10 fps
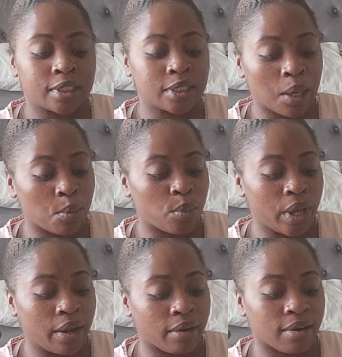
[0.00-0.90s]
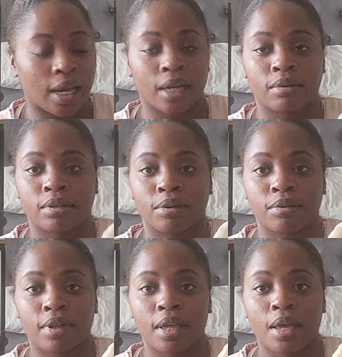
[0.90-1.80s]
somewhere. I don't know
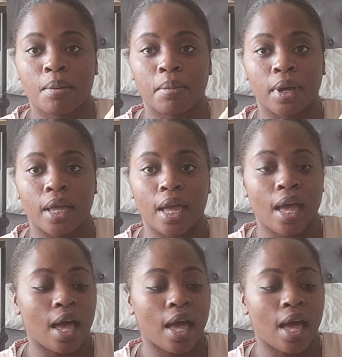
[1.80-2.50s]
but